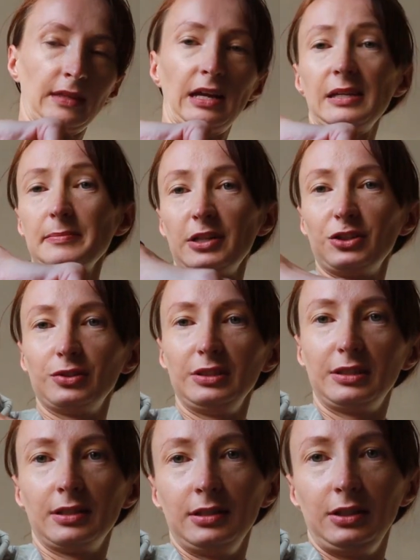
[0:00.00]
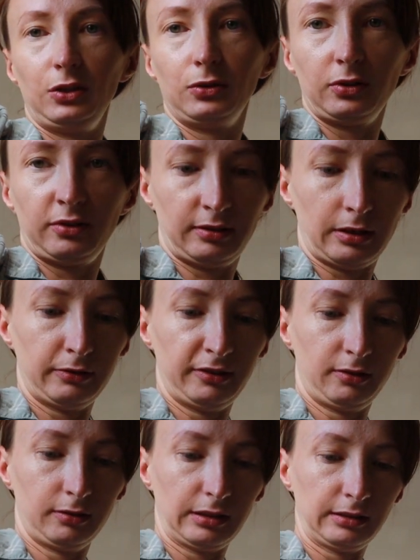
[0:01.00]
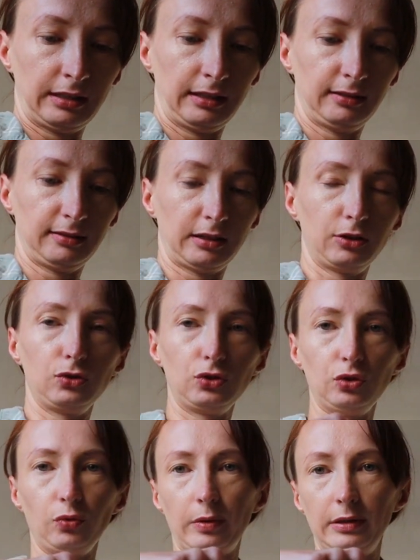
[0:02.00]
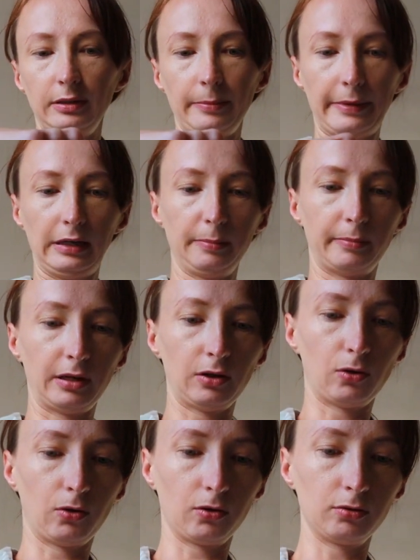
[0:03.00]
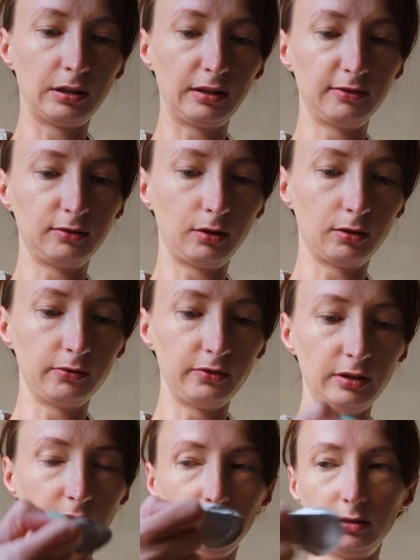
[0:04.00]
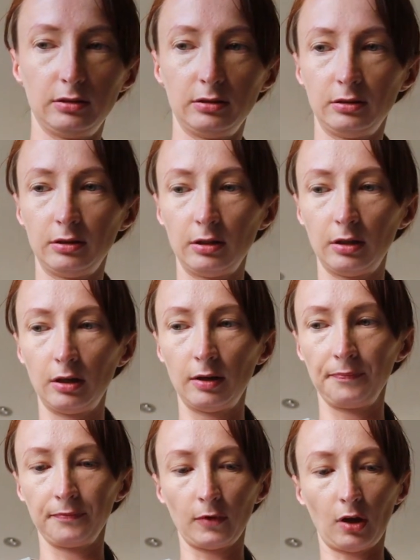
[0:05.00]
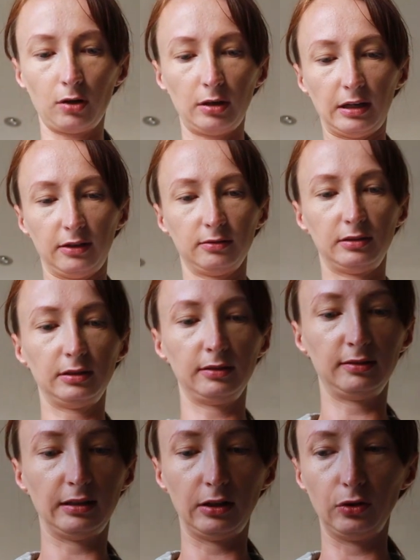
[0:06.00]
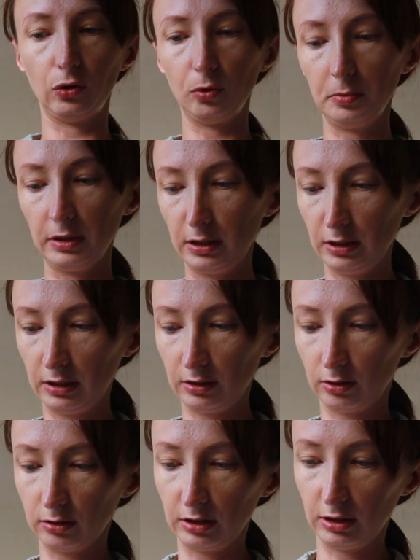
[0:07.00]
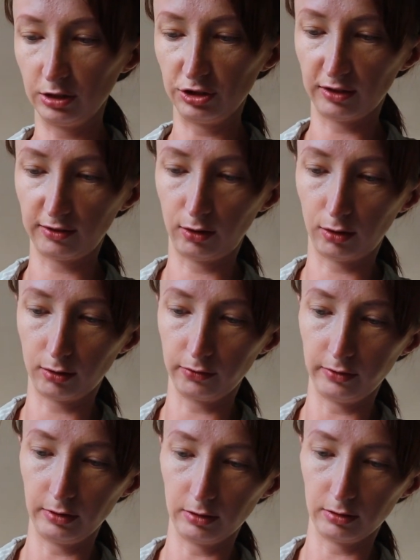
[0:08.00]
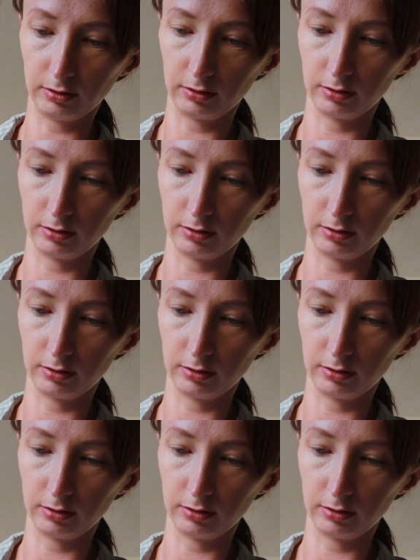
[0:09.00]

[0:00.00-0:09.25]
I'm actually really curious how it's gonna taste. I usually make my own iced coffee. Okay, so there is like no milk, nothing, just coffee.